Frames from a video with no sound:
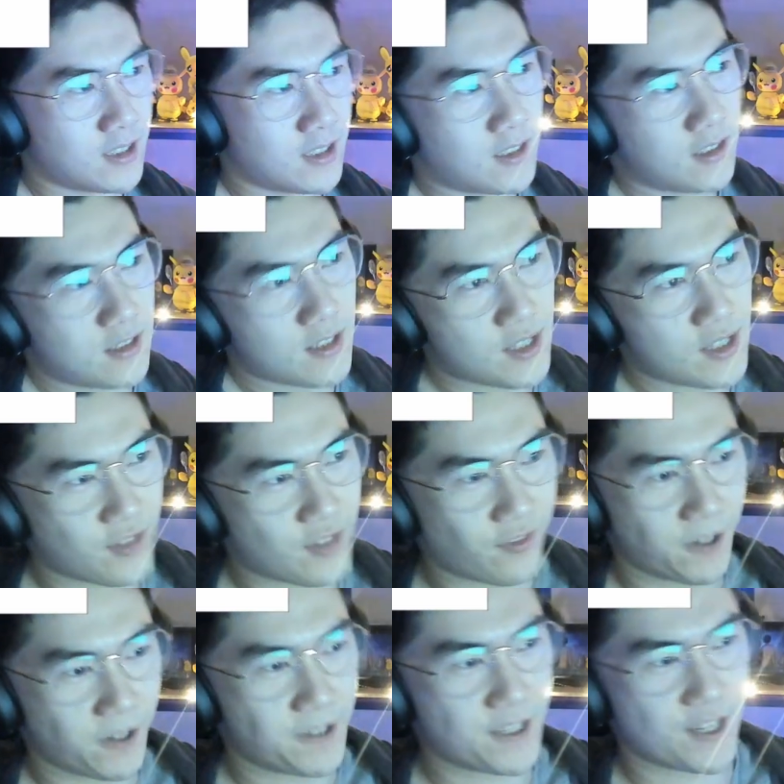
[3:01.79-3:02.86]
This is
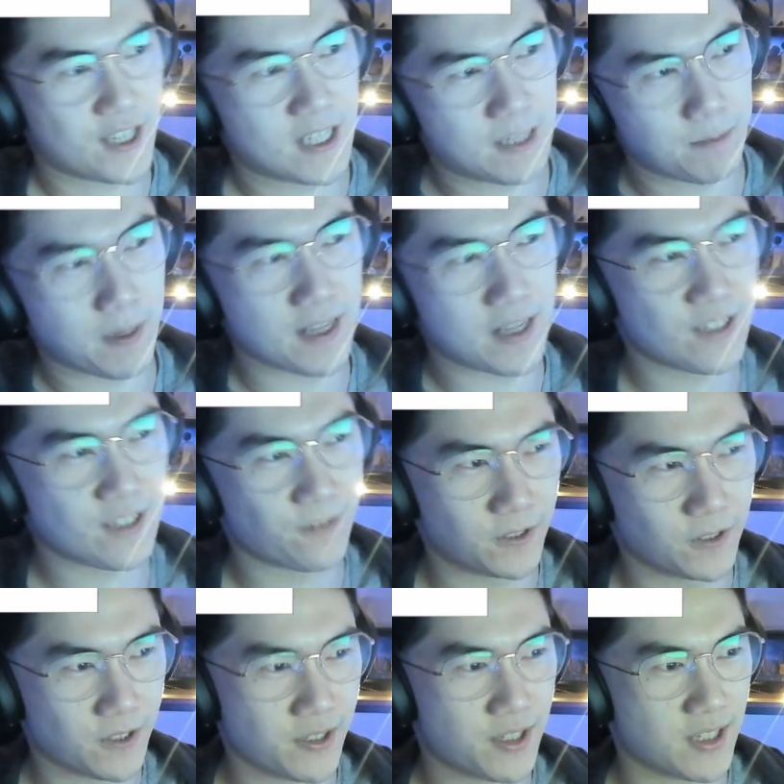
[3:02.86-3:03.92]
very suspenseful
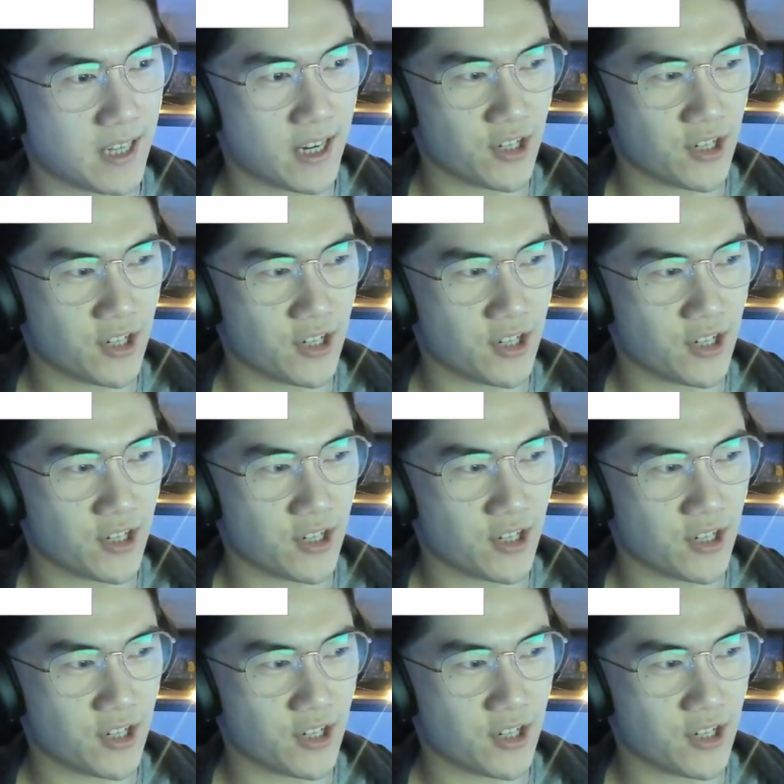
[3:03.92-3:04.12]
slash...